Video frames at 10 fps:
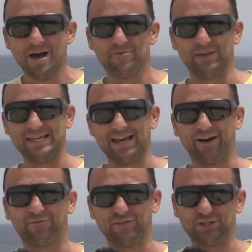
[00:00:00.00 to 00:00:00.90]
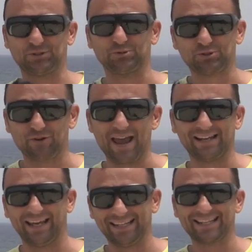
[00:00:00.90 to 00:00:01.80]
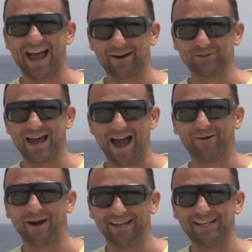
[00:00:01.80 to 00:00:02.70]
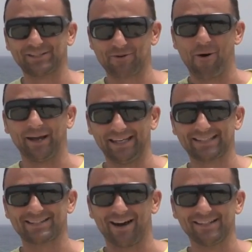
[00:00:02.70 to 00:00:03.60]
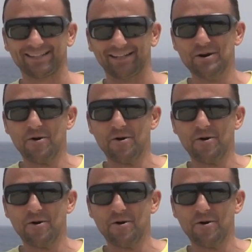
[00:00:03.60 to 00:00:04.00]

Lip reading: The official trailer is out now, and it's quite exciting.